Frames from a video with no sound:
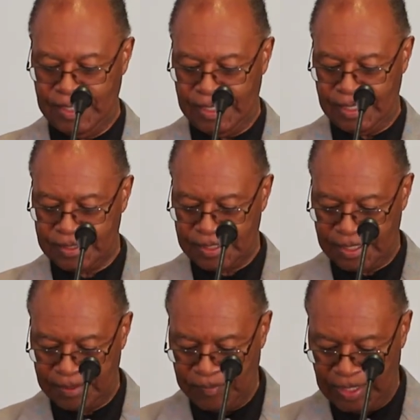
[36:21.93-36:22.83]
And
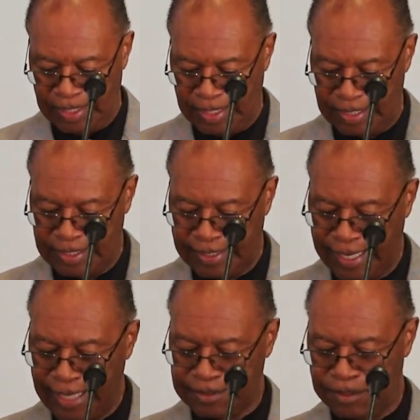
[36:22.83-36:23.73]
said, and he
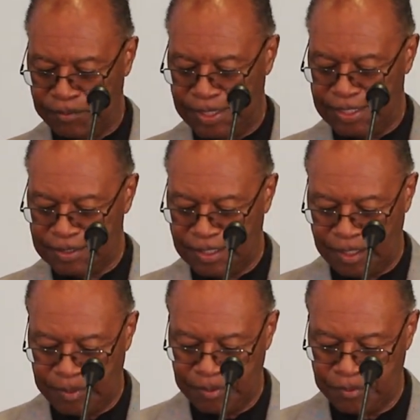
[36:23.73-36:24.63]
cast away his
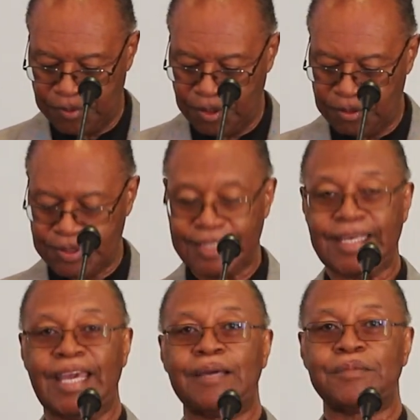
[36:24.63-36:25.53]
garment, rose and
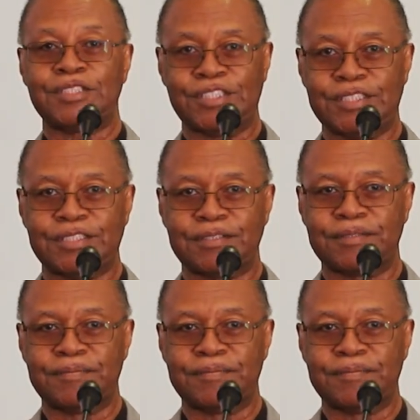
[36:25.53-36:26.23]
came to Jesus.